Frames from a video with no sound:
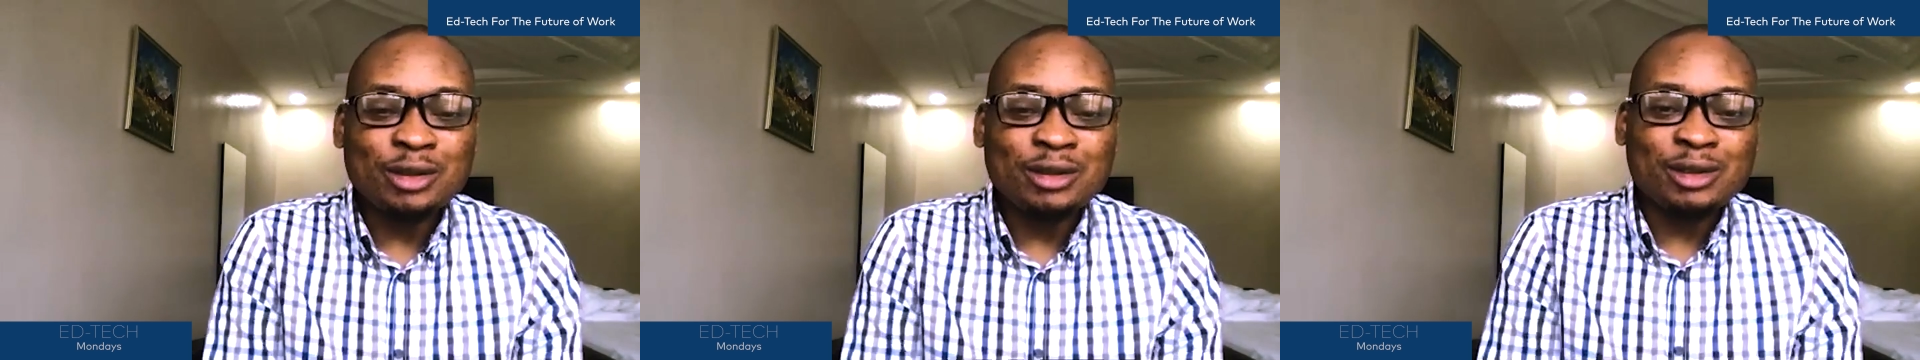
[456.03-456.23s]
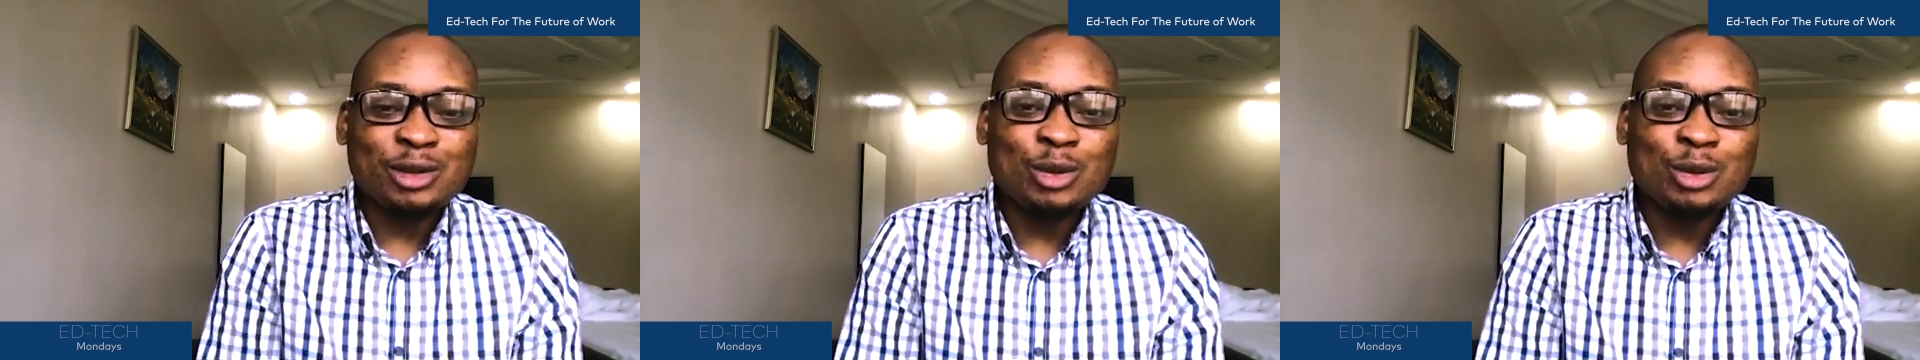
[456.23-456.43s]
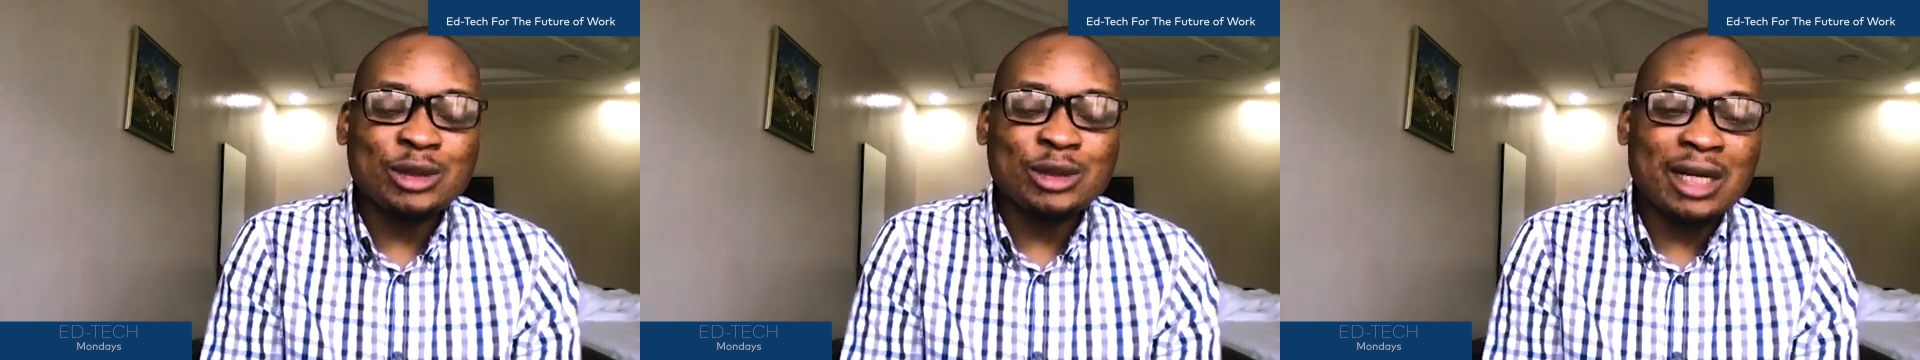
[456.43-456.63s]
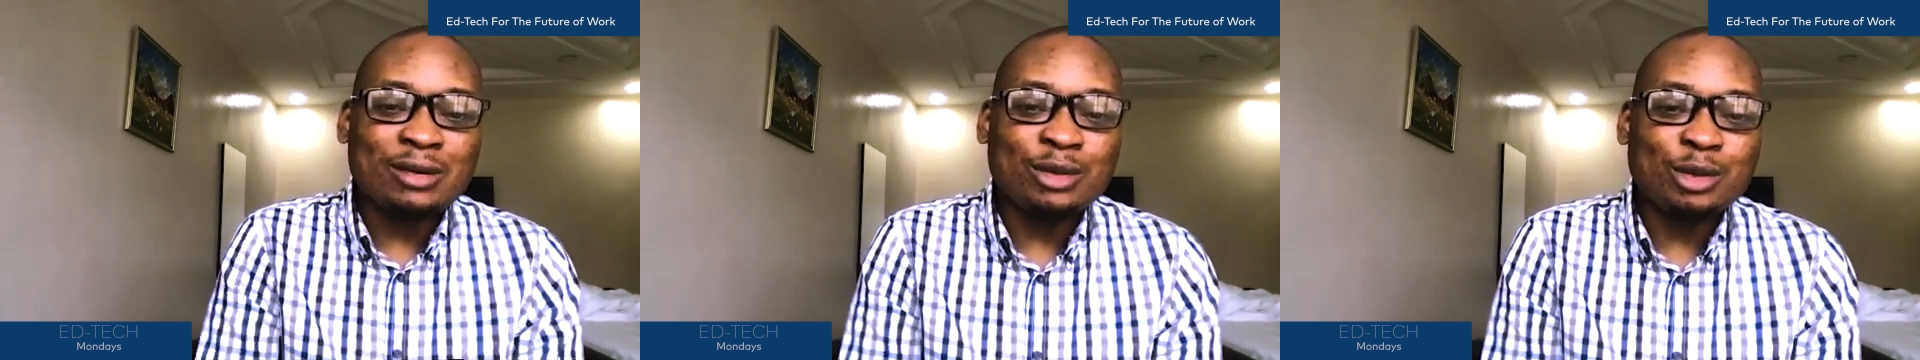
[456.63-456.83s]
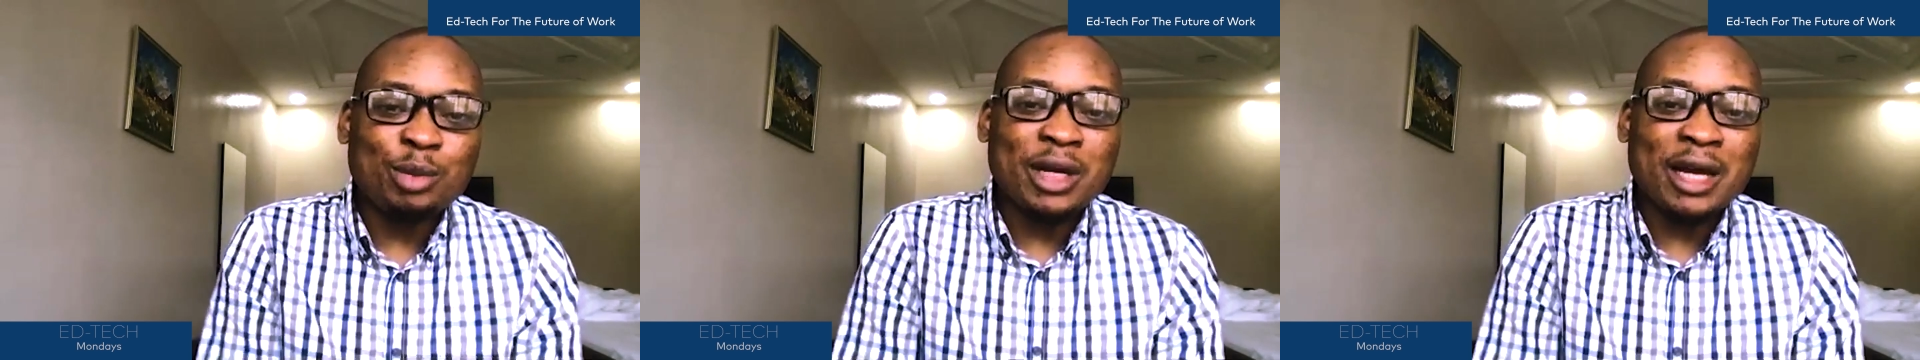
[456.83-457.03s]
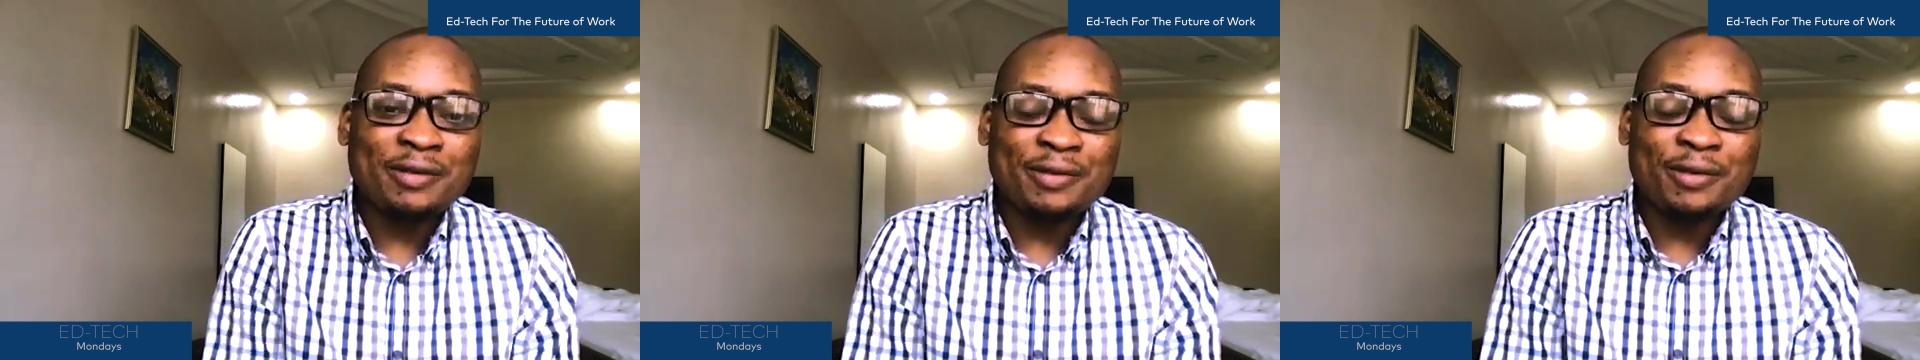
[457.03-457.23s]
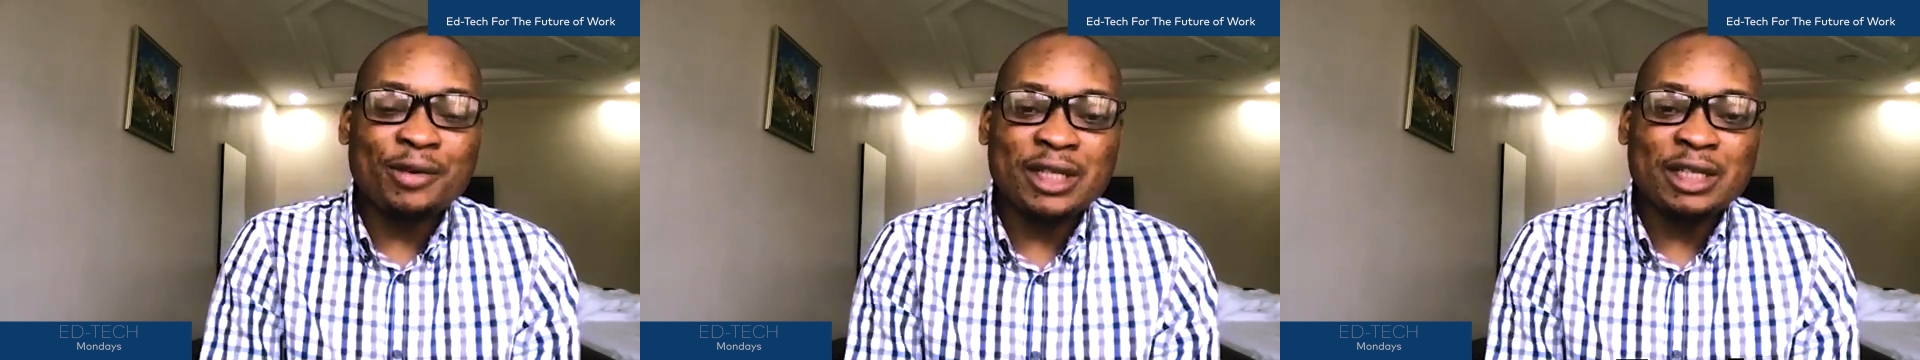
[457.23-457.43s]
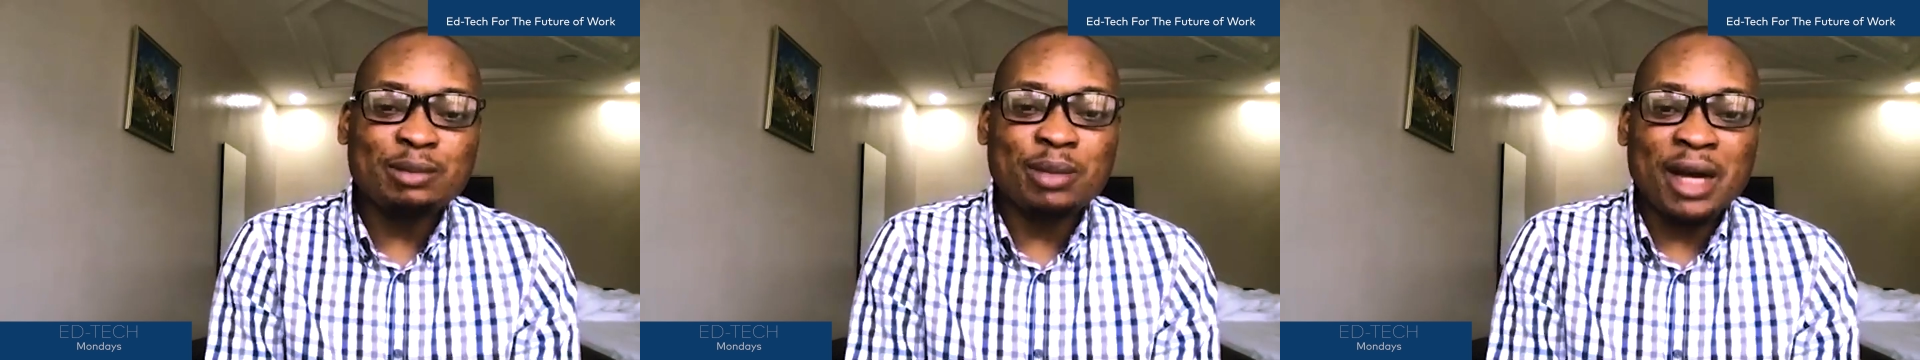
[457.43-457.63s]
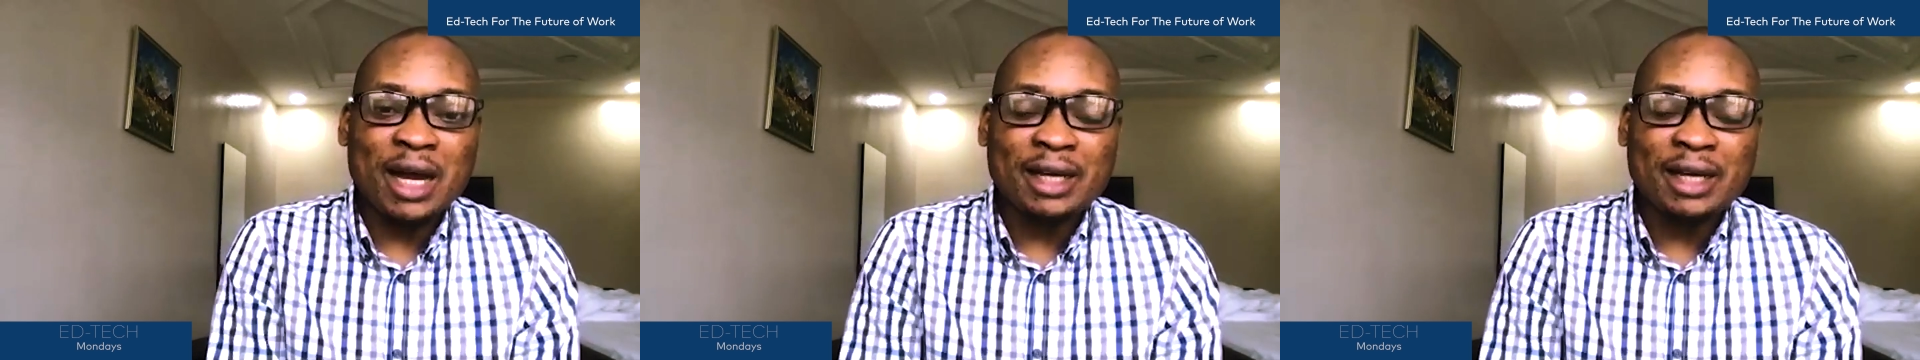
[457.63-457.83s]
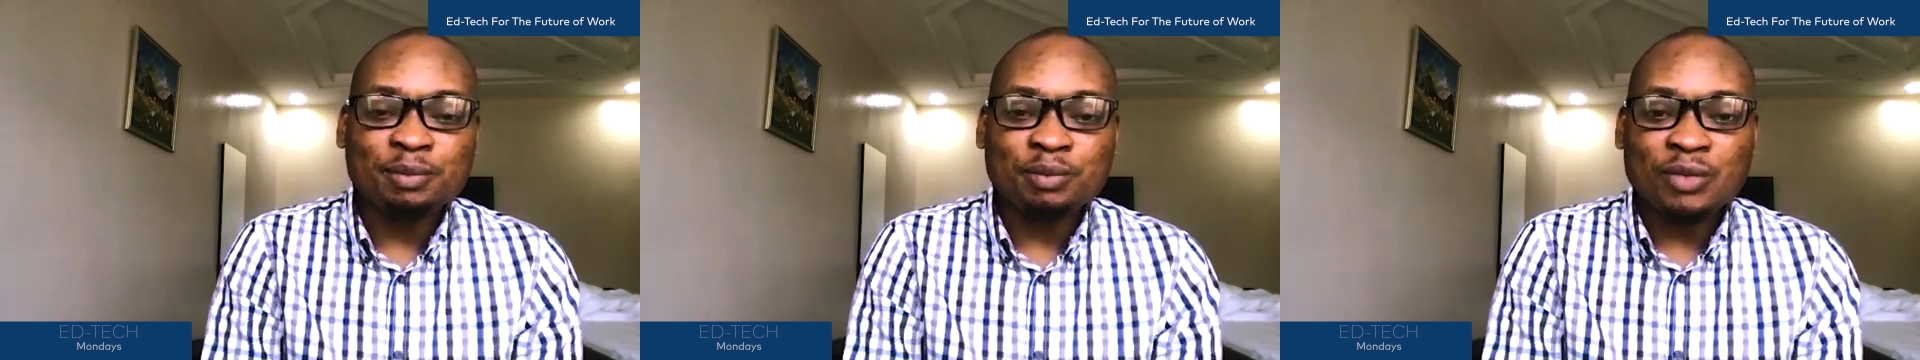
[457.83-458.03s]
schools that could be afforded
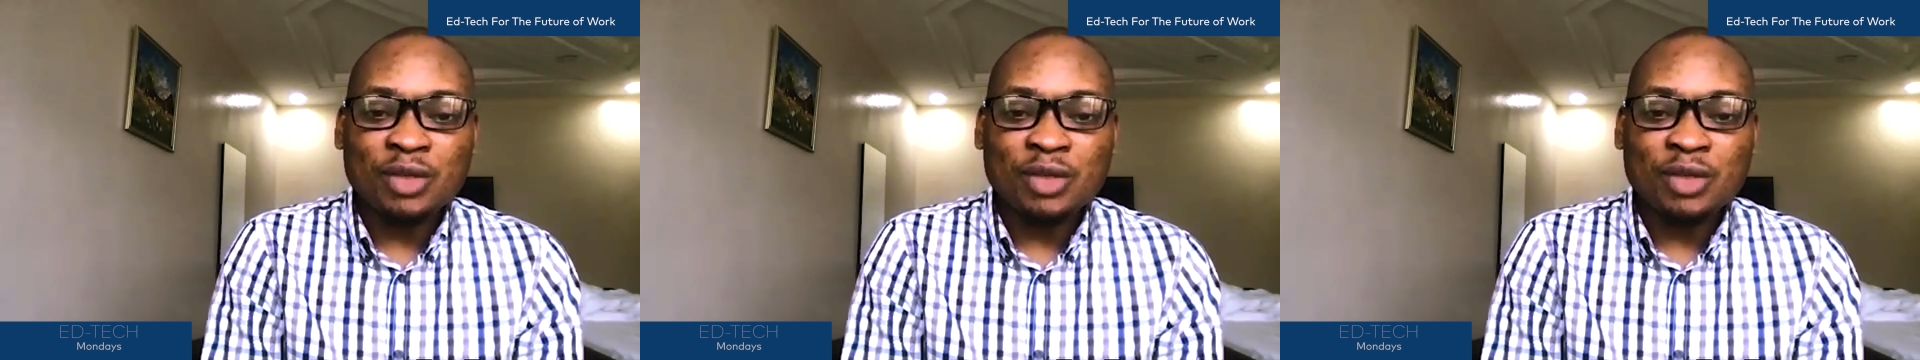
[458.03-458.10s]
by